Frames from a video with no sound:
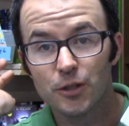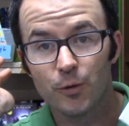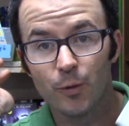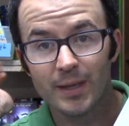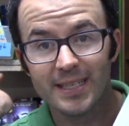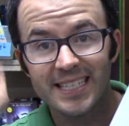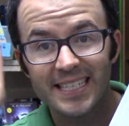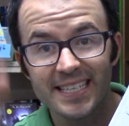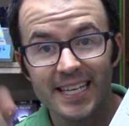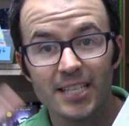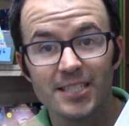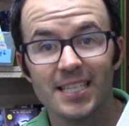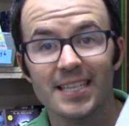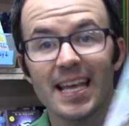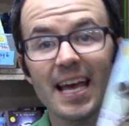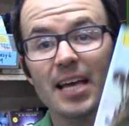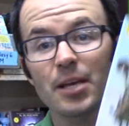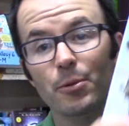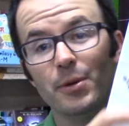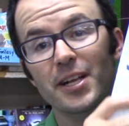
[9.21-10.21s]
you want details on
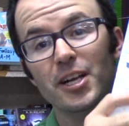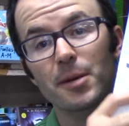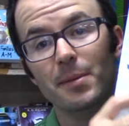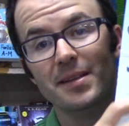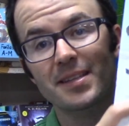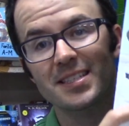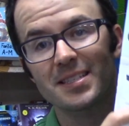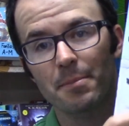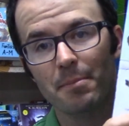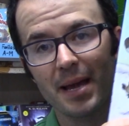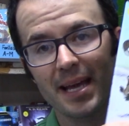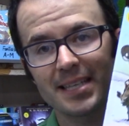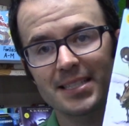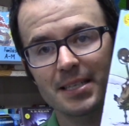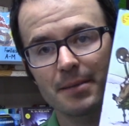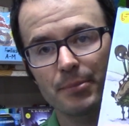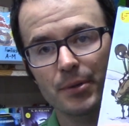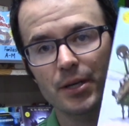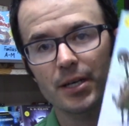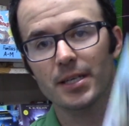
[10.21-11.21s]
that? You want to hear about this
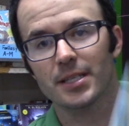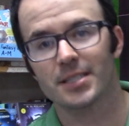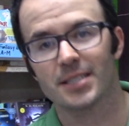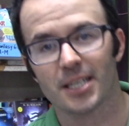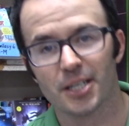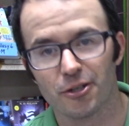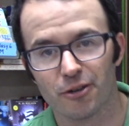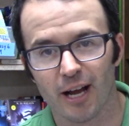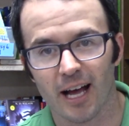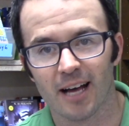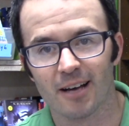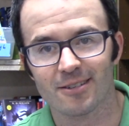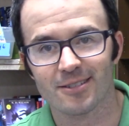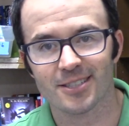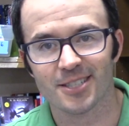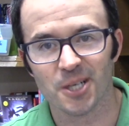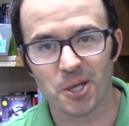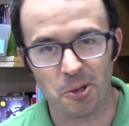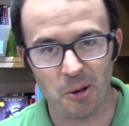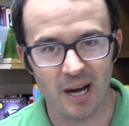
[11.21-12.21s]
amazing book? Stick
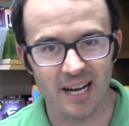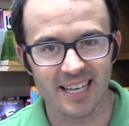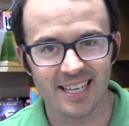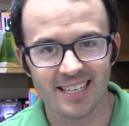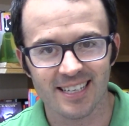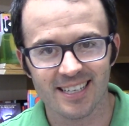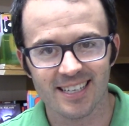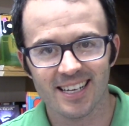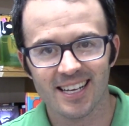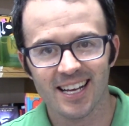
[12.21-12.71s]
around. Are you ready?